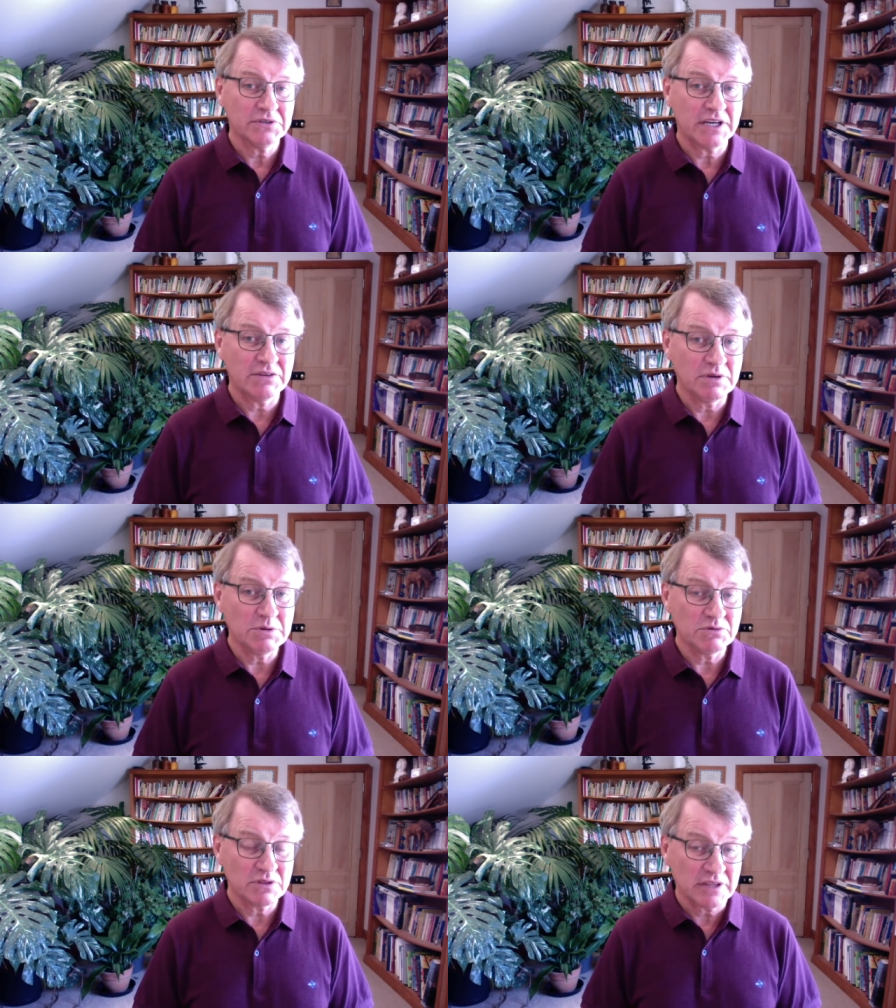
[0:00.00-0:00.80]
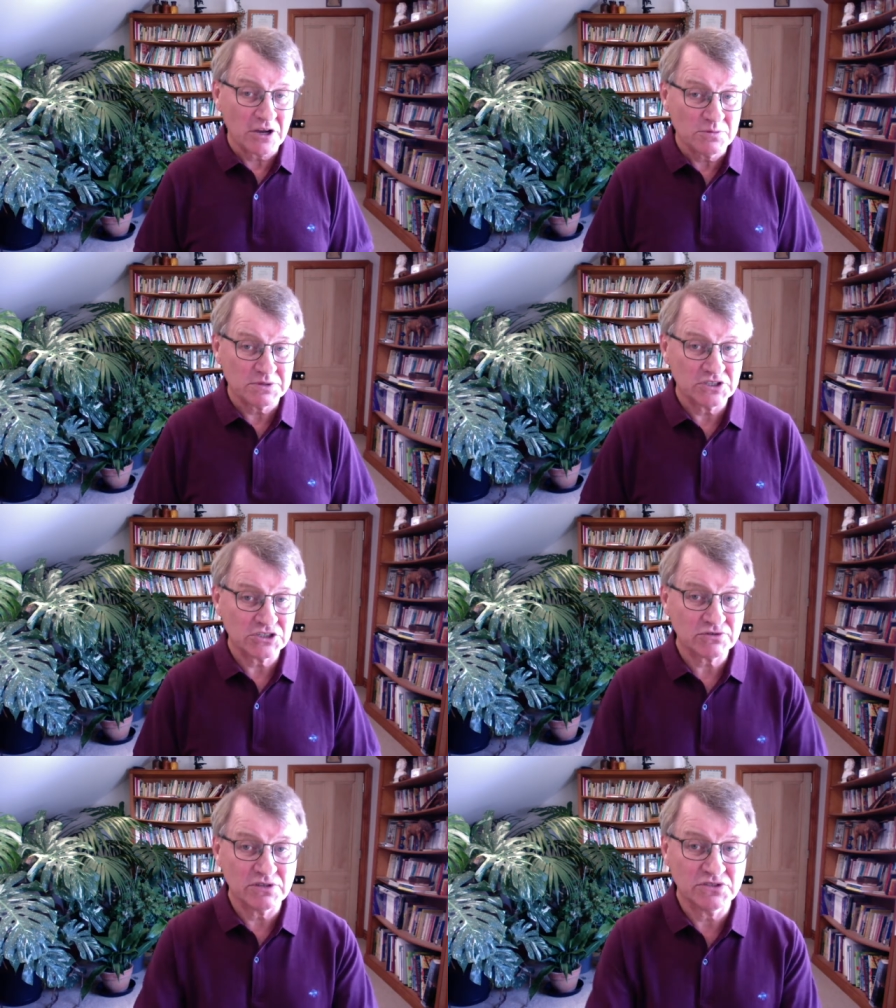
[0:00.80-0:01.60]
Uh, women with low
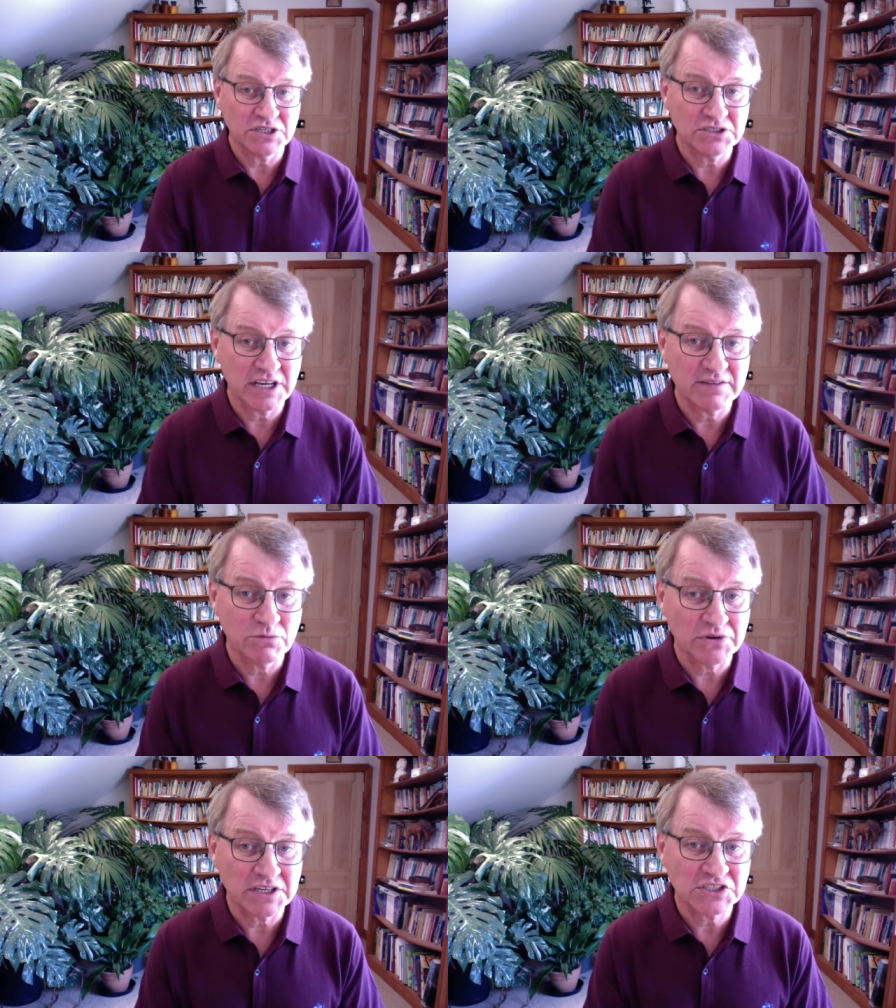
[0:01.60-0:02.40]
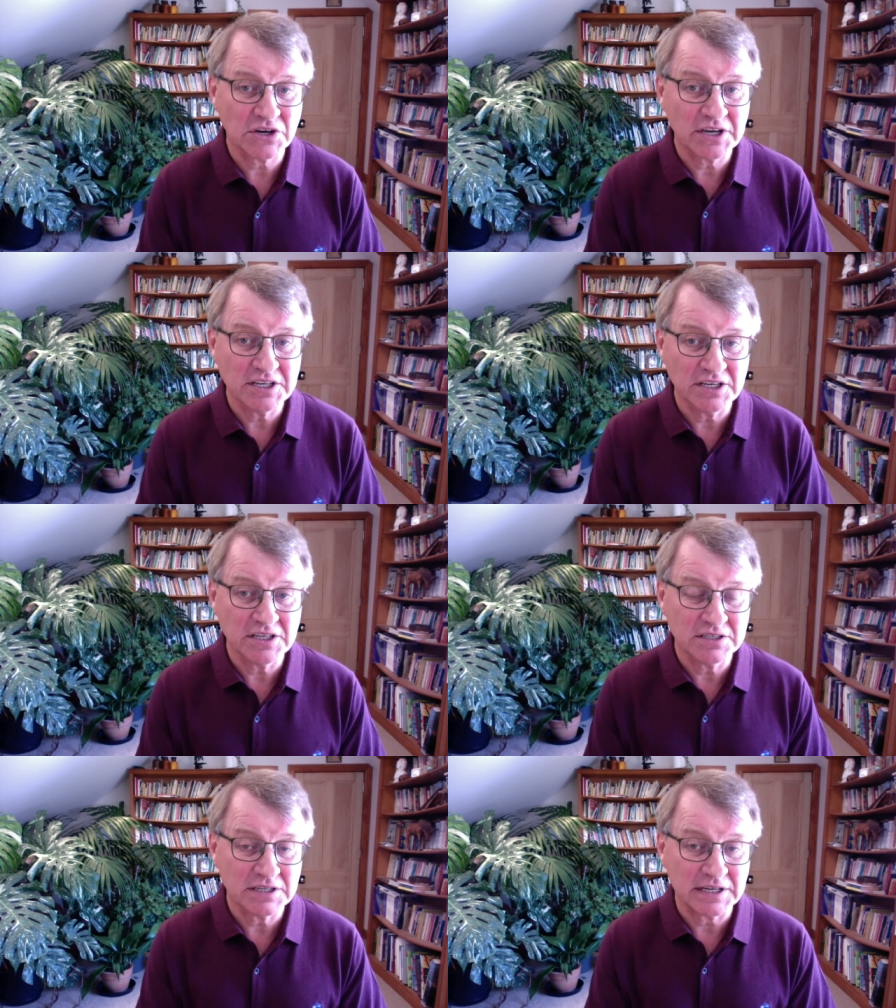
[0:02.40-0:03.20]
progesterone tend to have more anxiety
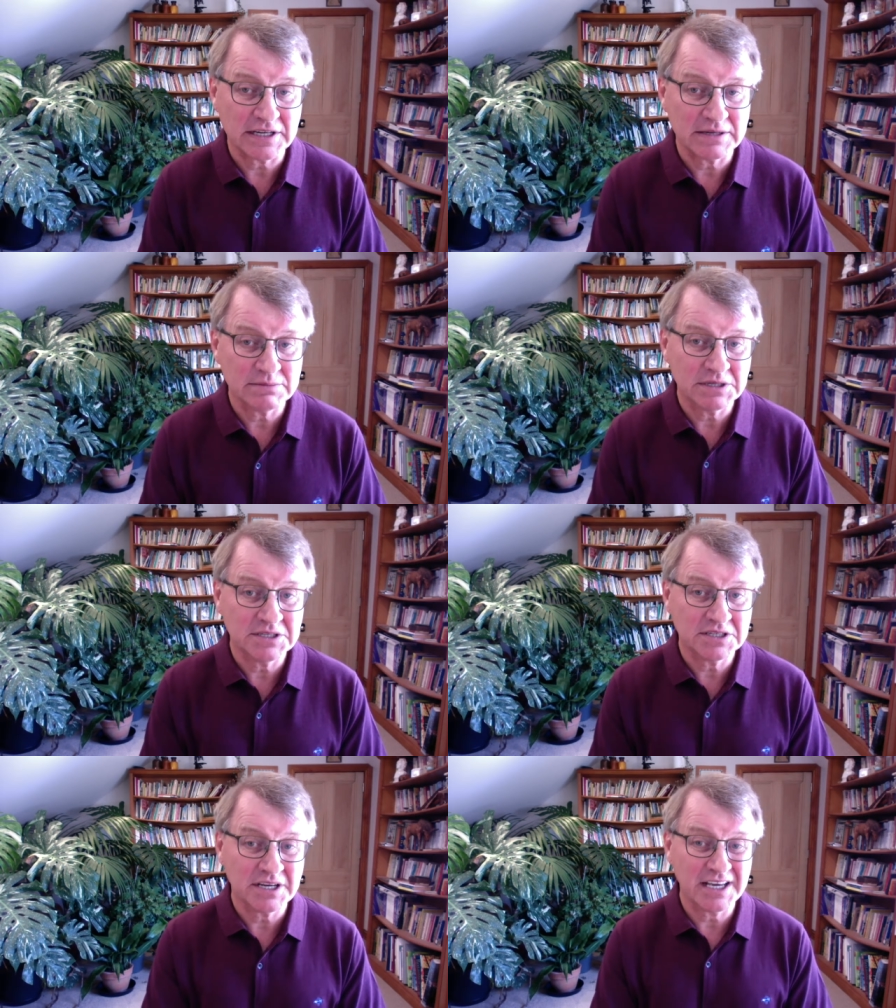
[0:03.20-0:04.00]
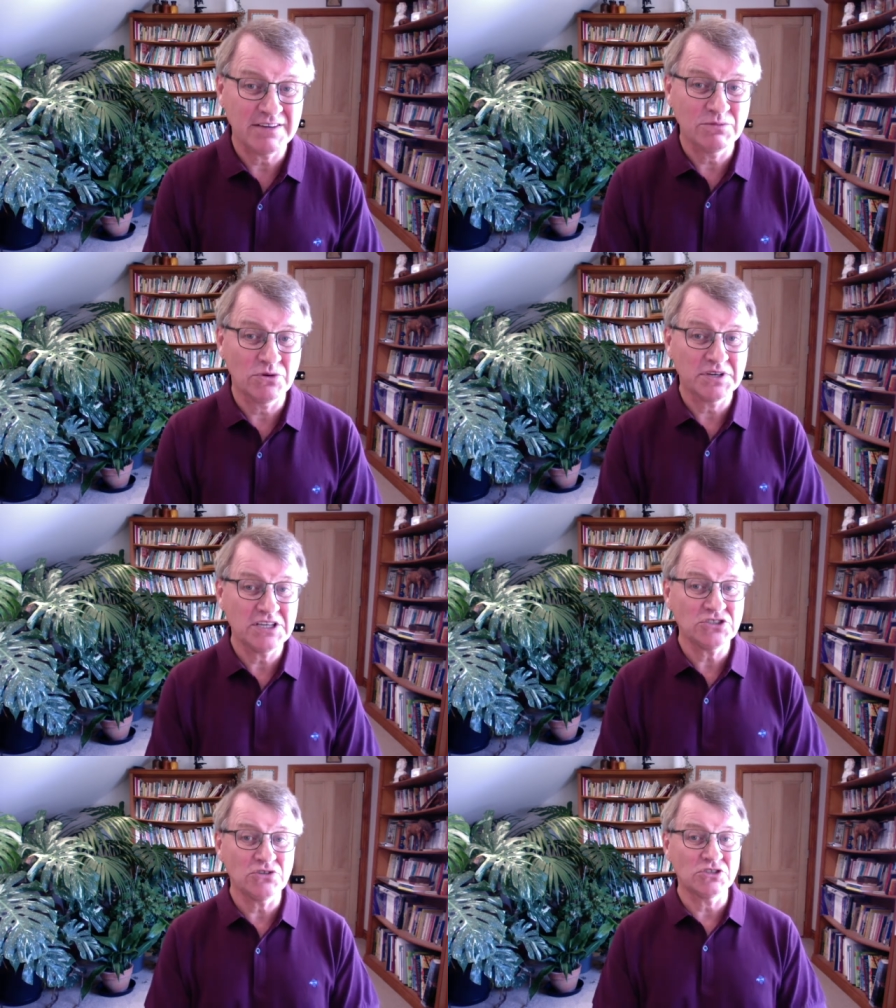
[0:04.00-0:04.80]
um, and then they have more
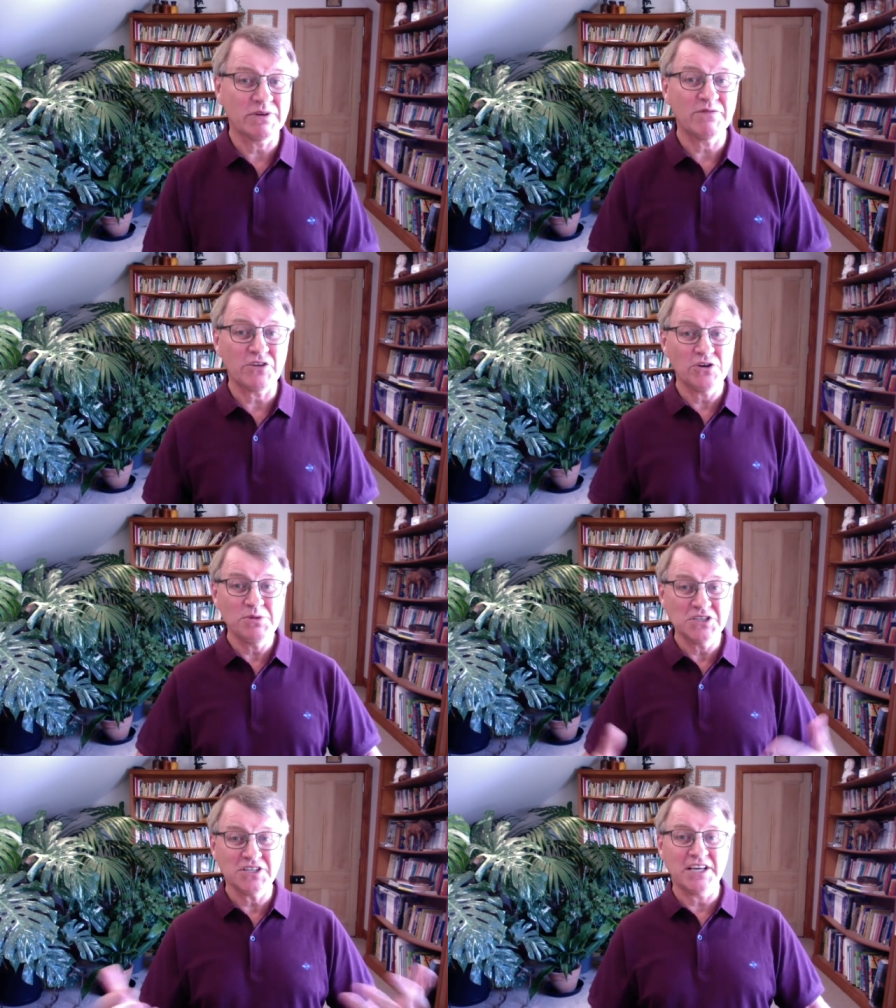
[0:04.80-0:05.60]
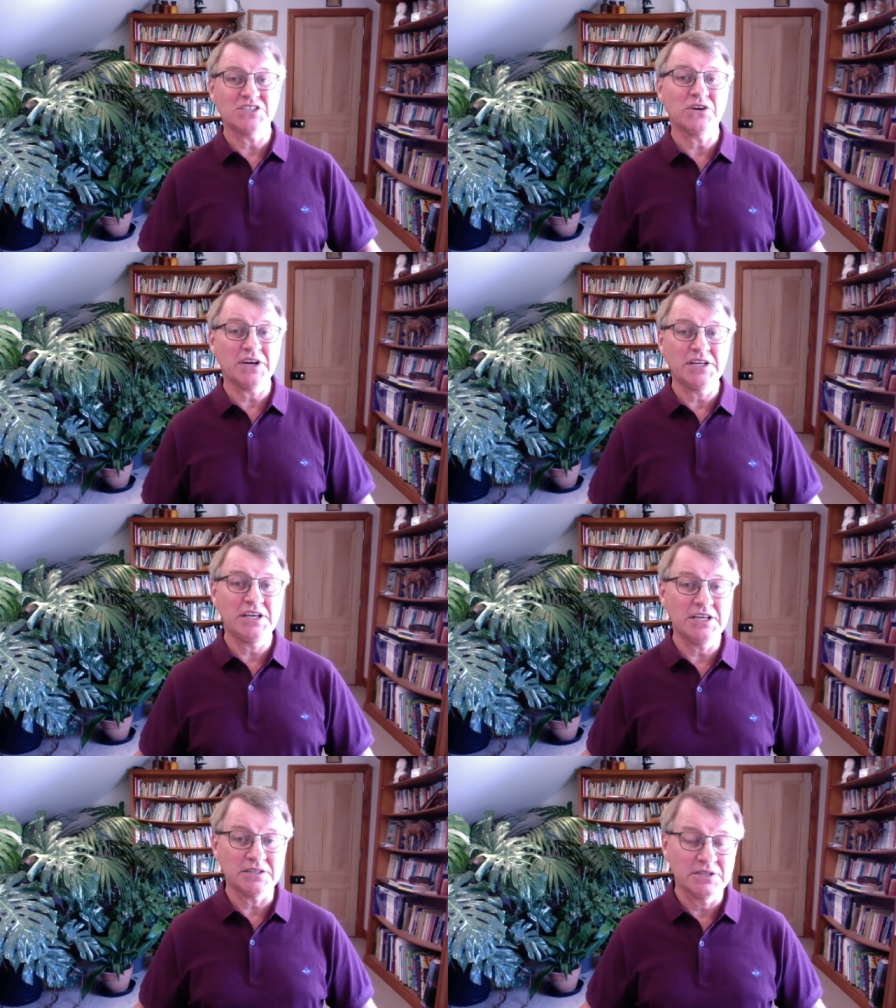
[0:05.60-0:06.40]
issues around phobias and
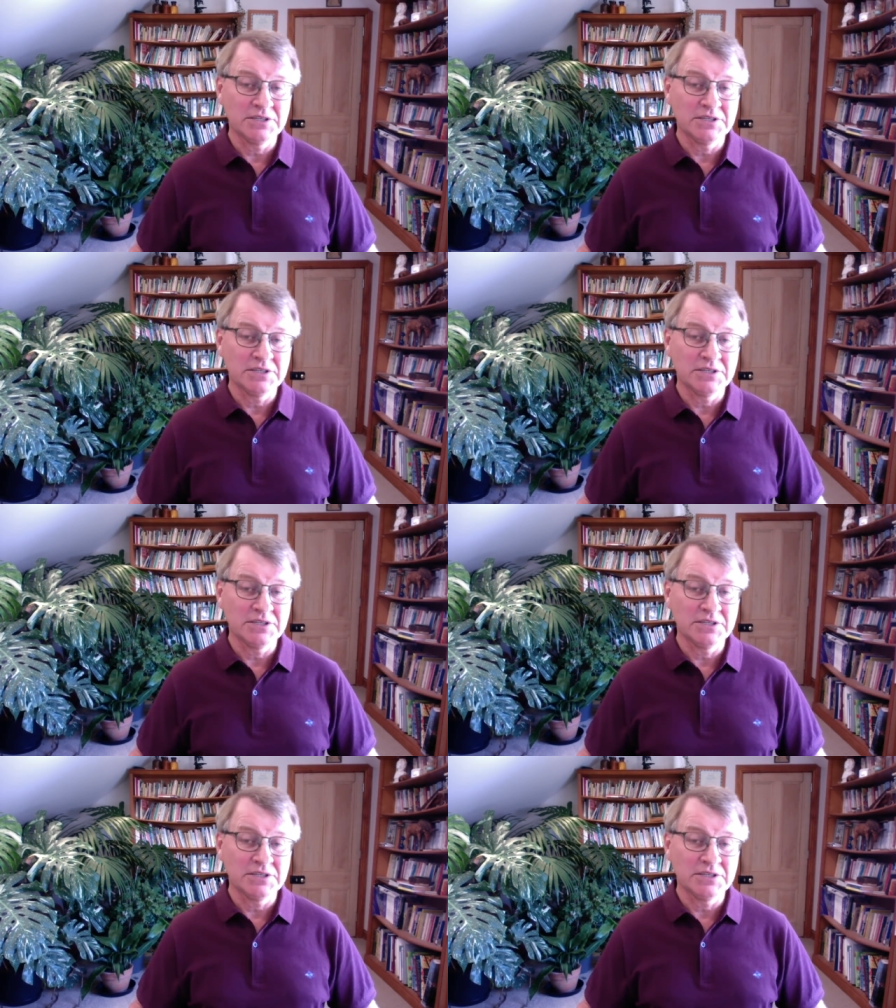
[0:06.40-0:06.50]
anxiety and